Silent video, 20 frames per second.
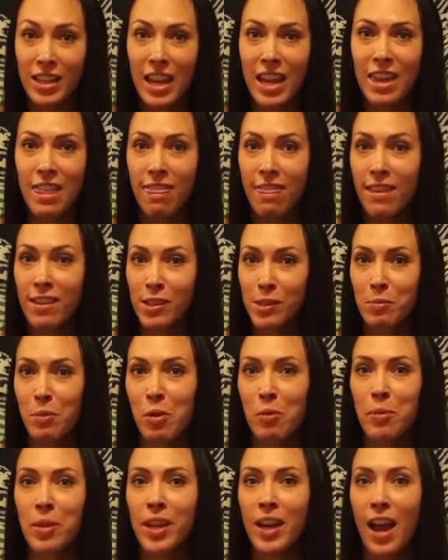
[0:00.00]
in this
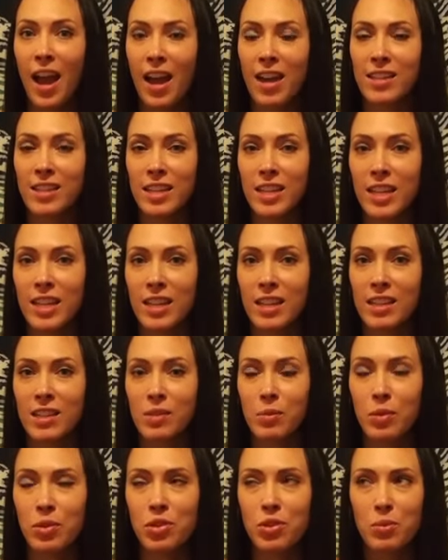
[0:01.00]
moment as it is,
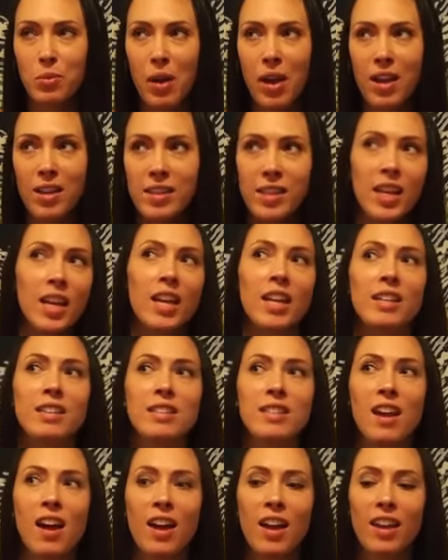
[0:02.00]
which is why I say it's
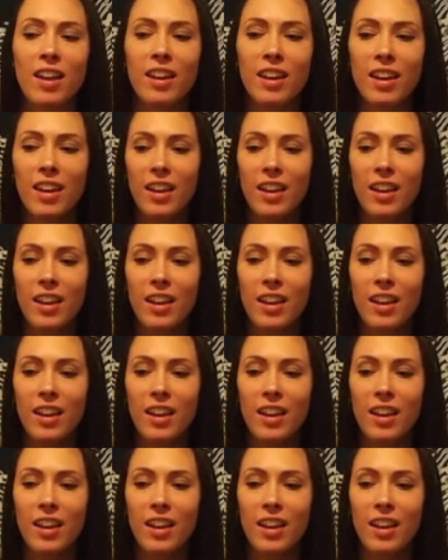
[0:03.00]
not